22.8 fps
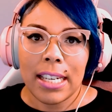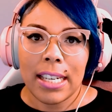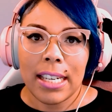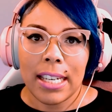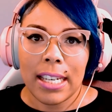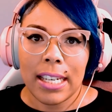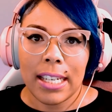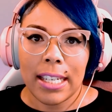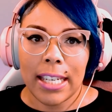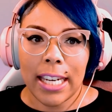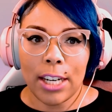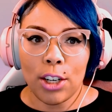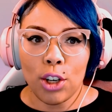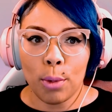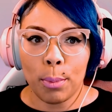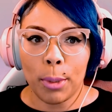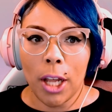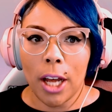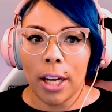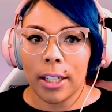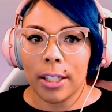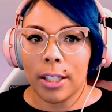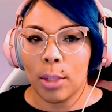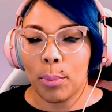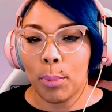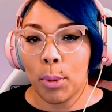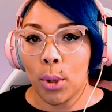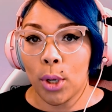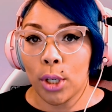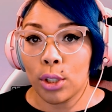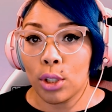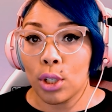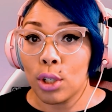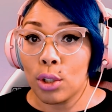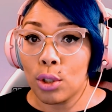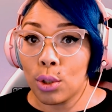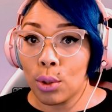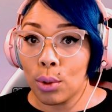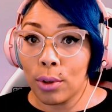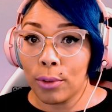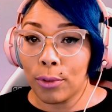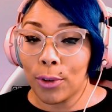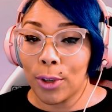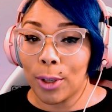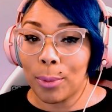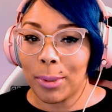Tinderblox supports 2 to
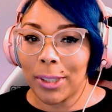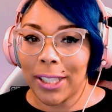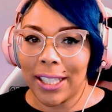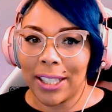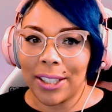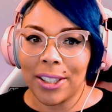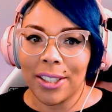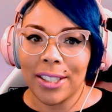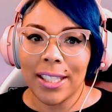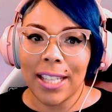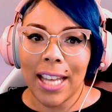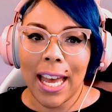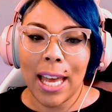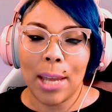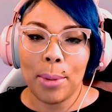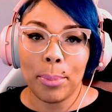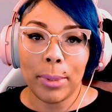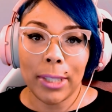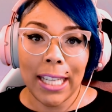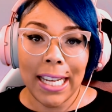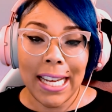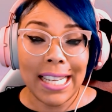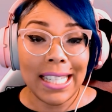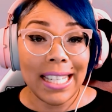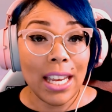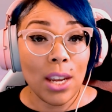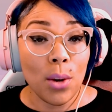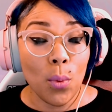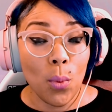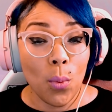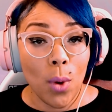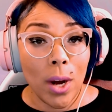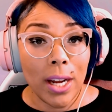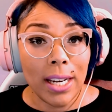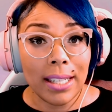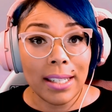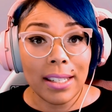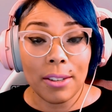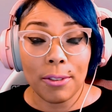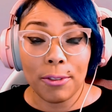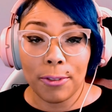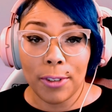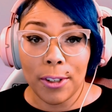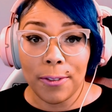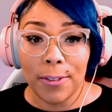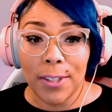4 players and plays in 1 to
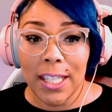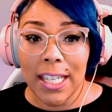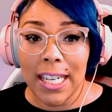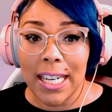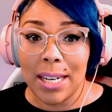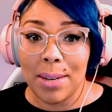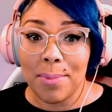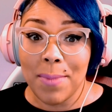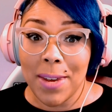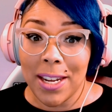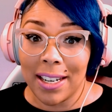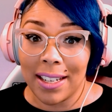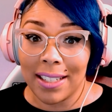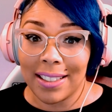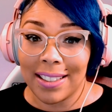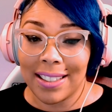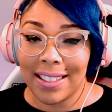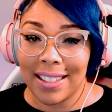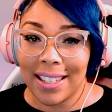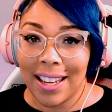15 minutes.